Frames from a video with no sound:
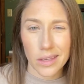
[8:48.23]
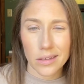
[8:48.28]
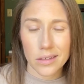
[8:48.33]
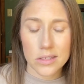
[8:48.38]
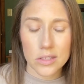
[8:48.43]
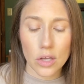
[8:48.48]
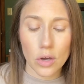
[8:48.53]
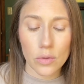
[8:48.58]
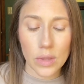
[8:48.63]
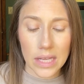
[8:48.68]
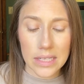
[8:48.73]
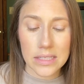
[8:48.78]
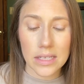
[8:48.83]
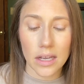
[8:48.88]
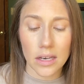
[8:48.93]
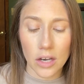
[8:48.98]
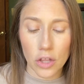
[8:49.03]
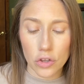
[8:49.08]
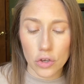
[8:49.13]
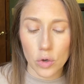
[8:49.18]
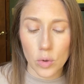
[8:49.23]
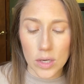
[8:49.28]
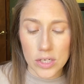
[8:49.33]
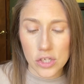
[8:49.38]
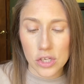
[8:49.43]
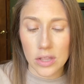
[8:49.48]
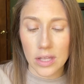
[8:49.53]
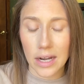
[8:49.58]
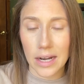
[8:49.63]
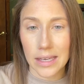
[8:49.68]
So that's another
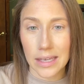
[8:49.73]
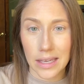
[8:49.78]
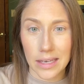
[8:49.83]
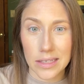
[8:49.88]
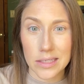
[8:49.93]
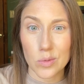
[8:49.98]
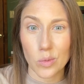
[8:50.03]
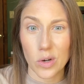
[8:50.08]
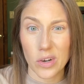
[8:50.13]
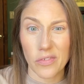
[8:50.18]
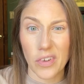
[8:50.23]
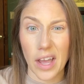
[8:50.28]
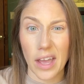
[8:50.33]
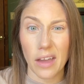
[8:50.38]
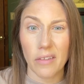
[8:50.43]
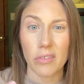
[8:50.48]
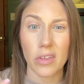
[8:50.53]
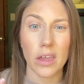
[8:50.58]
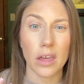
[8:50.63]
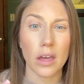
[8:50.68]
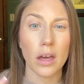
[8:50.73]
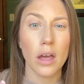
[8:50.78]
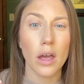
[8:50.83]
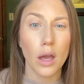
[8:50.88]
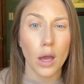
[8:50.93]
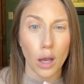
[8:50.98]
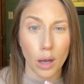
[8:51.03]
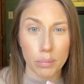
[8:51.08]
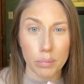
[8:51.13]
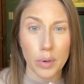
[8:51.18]
question that I get is, what if I have
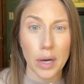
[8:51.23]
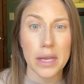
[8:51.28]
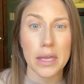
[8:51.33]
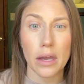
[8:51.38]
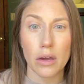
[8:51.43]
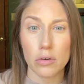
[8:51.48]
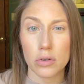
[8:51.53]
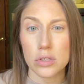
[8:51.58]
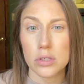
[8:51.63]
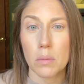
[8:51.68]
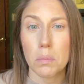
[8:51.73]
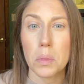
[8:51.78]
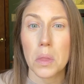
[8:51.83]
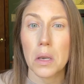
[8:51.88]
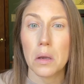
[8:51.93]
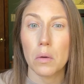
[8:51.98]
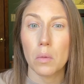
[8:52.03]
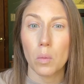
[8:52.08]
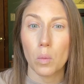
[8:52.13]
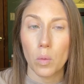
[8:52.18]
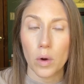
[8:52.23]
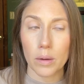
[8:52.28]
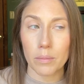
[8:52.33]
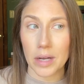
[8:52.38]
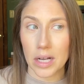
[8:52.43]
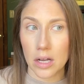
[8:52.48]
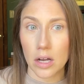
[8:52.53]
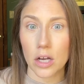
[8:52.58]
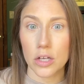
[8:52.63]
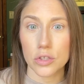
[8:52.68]
a breakout or something where my
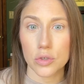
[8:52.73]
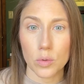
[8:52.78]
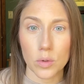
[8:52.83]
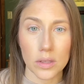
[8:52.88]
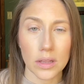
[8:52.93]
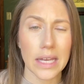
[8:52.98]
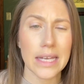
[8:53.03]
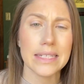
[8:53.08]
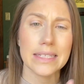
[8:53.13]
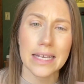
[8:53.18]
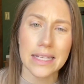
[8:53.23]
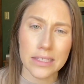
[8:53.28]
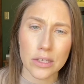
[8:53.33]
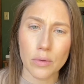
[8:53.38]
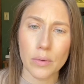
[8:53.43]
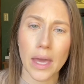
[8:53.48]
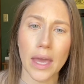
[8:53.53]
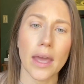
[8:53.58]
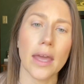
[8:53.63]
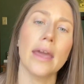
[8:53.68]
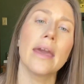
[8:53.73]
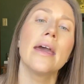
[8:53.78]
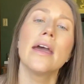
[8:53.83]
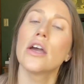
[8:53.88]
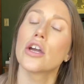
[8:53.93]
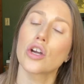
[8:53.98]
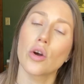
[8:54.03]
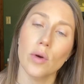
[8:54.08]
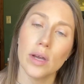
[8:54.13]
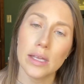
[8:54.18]
contour lays? It's okay.
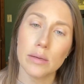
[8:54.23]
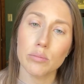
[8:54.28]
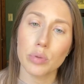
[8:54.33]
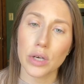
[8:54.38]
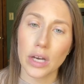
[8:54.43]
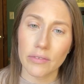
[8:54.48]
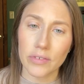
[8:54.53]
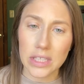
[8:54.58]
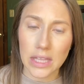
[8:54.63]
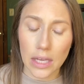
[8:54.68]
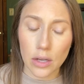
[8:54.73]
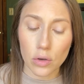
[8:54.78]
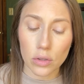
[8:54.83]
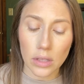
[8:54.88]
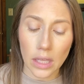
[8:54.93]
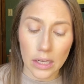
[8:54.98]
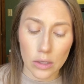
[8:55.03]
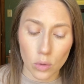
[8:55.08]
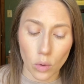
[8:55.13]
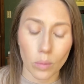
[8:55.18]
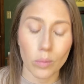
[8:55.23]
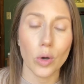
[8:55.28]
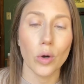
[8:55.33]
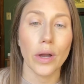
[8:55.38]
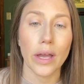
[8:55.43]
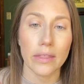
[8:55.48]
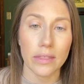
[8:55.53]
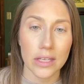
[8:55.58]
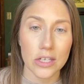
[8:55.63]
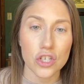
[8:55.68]
Go ahead and put everything on like normal,
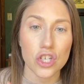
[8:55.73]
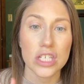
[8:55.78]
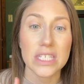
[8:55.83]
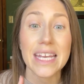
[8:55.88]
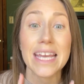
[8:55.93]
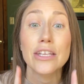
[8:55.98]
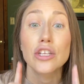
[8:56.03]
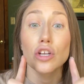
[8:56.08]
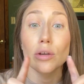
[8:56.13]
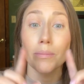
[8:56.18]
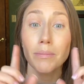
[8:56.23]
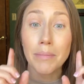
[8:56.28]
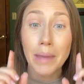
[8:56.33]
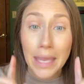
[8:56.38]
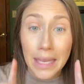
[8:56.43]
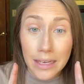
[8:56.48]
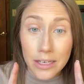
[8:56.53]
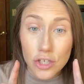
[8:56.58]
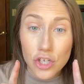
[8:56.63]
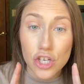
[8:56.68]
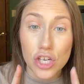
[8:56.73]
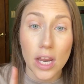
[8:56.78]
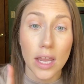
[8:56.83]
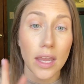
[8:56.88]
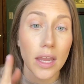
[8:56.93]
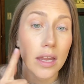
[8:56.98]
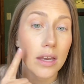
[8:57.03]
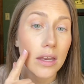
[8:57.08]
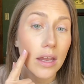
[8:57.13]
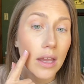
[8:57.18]
and then just take your main
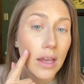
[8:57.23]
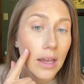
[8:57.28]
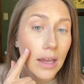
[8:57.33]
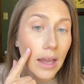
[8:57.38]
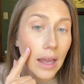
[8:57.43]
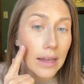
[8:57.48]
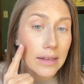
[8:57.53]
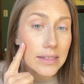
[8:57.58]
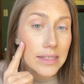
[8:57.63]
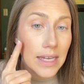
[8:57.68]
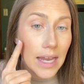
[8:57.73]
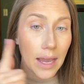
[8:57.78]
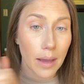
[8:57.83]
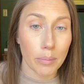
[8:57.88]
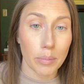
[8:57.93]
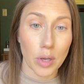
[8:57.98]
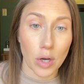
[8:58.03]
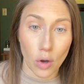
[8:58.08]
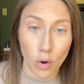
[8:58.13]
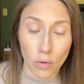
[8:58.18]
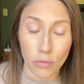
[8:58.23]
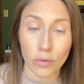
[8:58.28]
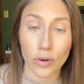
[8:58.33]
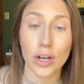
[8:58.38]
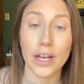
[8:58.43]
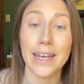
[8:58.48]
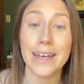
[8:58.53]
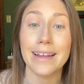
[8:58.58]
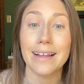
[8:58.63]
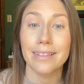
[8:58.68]
shade and tap it over
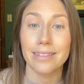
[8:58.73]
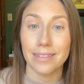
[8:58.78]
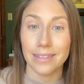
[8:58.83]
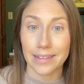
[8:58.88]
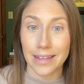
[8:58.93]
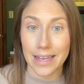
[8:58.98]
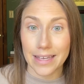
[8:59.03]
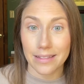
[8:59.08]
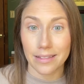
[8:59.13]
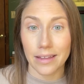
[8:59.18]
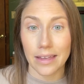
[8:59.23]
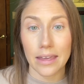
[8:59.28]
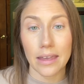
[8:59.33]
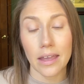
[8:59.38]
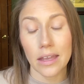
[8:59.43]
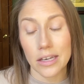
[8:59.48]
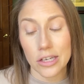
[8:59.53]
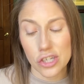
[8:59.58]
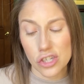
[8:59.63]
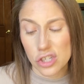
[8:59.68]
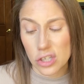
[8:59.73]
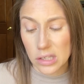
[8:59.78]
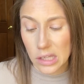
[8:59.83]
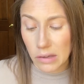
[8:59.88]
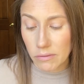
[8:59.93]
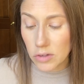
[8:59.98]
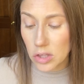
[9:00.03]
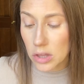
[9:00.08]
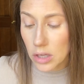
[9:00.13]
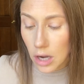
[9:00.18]
it lightly, and it should
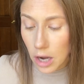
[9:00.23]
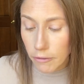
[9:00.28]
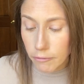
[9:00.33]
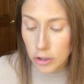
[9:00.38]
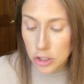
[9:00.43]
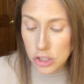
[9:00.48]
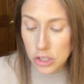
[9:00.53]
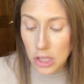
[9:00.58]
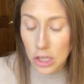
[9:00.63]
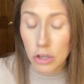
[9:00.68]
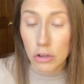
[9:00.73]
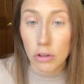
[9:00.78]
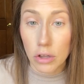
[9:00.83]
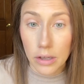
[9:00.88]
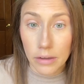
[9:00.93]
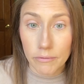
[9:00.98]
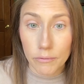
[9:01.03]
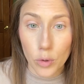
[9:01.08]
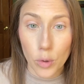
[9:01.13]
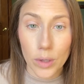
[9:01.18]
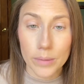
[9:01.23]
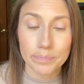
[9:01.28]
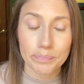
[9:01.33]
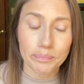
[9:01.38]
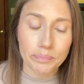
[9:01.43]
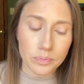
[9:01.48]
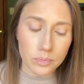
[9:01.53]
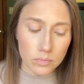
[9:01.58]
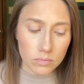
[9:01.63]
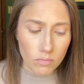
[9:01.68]
give you the coverage that you're looking for.
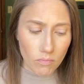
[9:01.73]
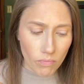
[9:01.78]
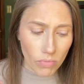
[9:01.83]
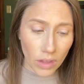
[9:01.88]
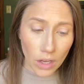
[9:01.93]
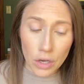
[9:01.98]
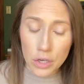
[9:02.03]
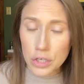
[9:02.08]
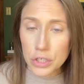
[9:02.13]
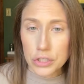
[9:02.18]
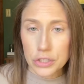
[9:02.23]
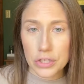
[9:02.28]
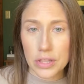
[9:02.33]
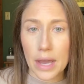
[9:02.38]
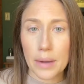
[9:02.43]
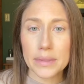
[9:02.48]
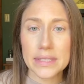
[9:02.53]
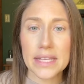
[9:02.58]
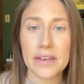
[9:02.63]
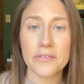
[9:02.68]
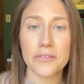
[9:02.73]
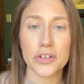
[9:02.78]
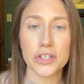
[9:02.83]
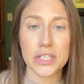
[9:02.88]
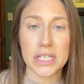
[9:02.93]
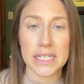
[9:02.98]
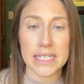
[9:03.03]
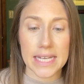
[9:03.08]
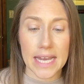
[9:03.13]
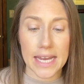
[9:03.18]
So that was it for
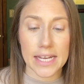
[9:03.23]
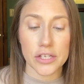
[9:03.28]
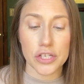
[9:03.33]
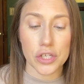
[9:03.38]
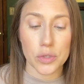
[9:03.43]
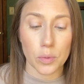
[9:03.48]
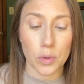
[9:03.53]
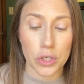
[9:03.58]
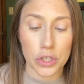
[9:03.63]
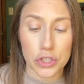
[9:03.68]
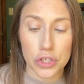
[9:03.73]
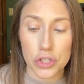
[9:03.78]
today. Just wanted to